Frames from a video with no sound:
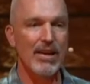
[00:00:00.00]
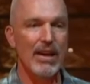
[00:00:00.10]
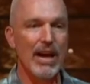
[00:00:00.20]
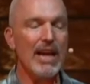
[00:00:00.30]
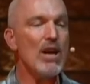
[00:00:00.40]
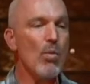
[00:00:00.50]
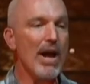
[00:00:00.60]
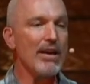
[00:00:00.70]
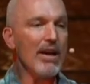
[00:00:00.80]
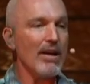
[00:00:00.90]
And he
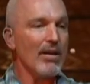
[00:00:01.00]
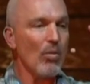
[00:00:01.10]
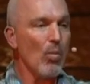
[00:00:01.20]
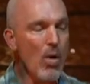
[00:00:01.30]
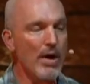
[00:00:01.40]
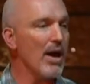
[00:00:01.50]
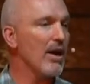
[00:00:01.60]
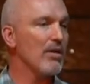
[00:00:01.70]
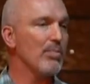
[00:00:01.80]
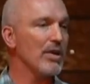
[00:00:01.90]
went
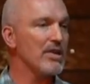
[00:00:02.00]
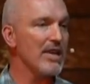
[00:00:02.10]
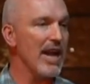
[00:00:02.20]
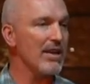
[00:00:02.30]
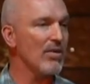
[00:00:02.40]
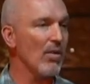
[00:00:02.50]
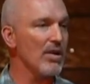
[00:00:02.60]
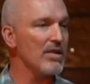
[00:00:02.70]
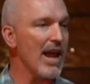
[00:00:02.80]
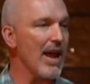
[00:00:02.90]
100%
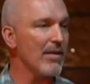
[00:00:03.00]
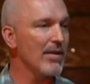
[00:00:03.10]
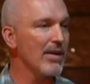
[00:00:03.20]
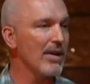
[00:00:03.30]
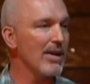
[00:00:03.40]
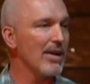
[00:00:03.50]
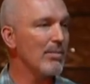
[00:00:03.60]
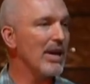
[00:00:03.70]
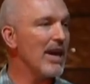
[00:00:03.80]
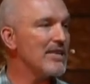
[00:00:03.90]
towards that
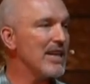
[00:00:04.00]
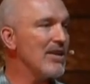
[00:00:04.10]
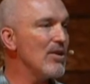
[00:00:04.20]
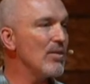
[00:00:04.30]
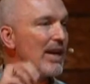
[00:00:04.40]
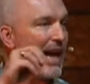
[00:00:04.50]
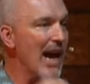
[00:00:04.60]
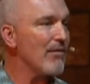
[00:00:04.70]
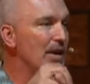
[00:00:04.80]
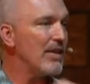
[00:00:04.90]
because he knew that
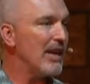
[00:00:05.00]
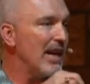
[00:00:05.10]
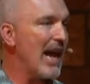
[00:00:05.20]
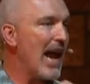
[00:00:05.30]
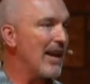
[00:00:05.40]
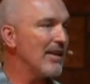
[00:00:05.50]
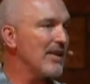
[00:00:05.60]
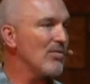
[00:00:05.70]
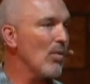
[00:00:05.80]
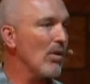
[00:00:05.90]
everything he had in
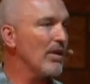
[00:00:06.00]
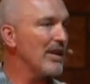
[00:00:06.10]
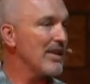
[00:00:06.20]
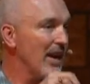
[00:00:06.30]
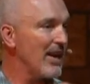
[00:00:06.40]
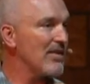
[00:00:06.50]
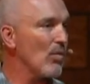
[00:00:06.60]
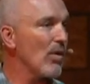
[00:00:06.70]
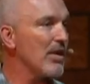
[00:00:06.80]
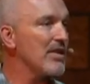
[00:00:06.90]
this world, his, his
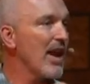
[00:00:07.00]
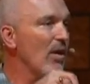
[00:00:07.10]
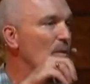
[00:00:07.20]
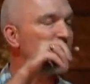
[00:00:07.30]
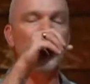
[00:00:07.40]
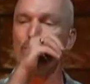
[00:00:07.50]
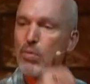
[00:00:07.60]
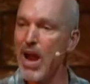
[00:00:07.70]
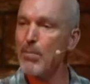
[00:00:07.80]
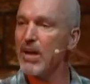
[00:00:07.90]
words, was
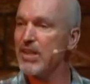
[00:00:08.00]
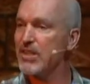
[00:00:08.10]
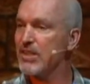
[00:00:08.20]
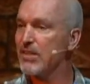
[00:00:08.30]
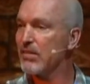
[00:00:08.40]
rubbish